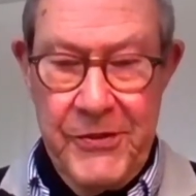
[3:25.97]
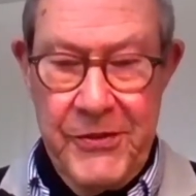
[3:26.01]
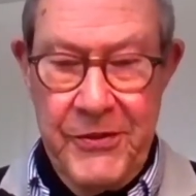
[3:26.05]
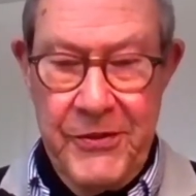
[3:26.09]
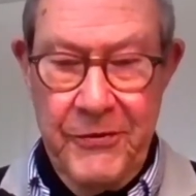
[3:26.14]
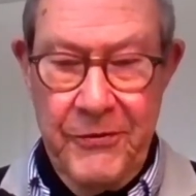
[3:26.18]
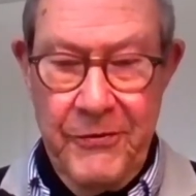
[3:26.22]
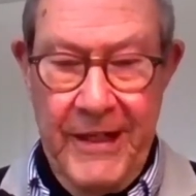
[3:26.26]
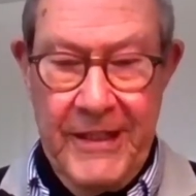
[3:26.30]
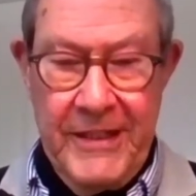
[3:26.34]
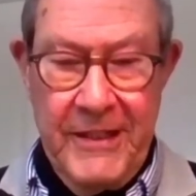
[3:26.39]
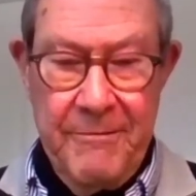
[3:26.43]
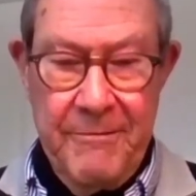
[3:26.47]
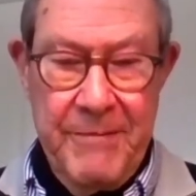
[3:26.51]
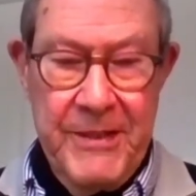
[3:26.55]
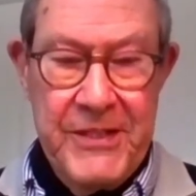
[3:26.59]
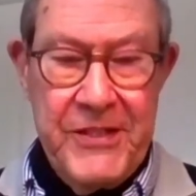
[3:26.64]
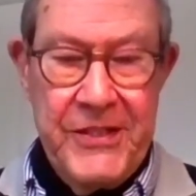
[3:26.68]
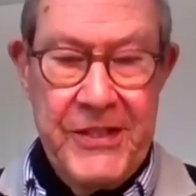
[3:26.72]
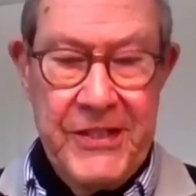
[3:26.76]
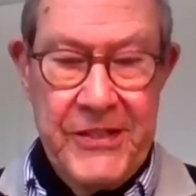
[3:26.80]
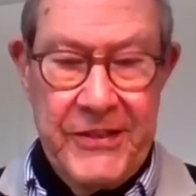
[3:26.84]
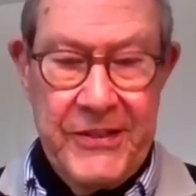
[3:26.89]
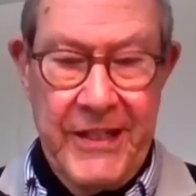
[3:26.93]
to write a
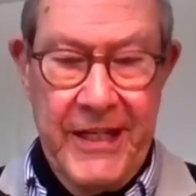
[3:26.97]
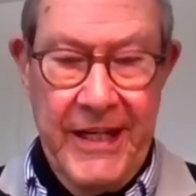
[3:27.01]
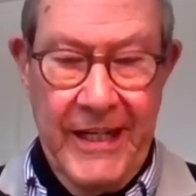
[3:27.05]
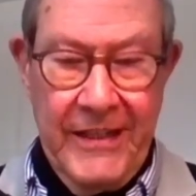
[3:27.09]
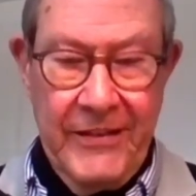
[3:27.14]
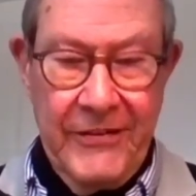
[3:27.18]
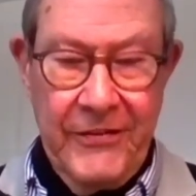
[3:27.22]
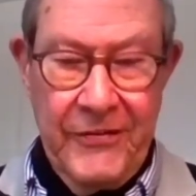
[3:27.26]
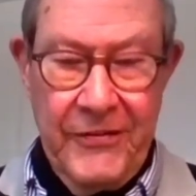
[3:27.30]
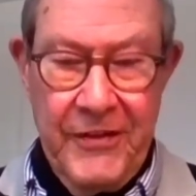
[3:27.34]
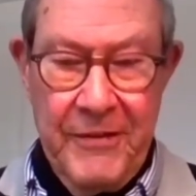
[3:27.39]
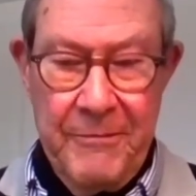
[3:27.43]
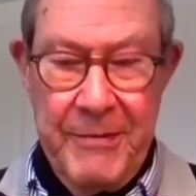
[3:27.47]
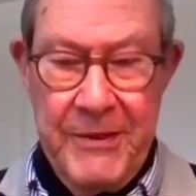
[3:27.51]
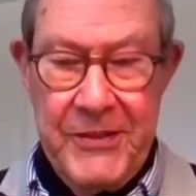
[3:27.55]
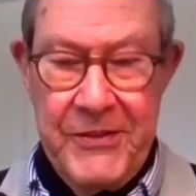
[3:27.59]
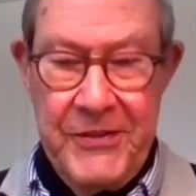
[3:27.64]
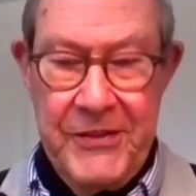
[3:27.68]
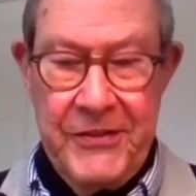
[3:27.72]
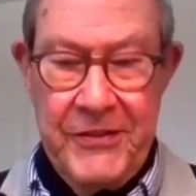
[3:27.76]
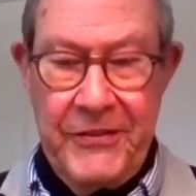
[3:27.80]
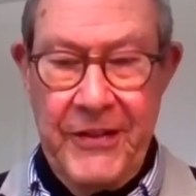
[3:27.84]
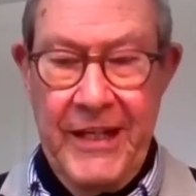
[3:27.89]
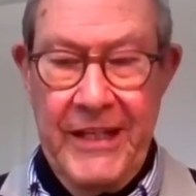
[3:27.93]
business case, and the
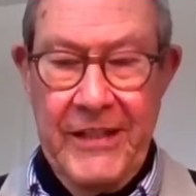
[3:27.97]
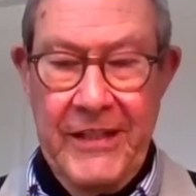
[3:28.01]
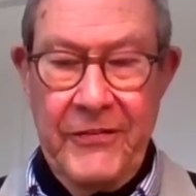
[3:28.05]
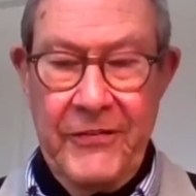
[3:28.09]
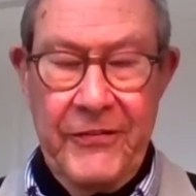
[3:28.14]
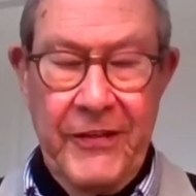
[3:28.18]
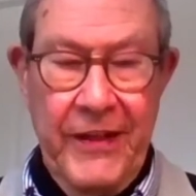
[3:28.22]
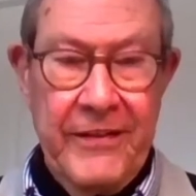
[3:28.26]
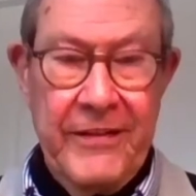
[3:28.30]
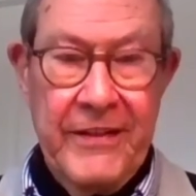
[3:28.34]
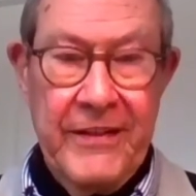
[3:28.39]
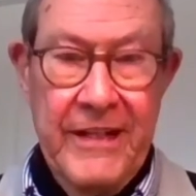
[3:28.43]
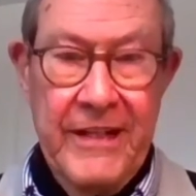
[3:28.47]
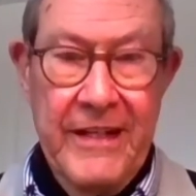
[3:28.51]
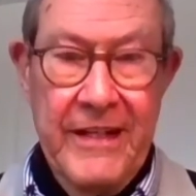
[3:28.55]
business case said,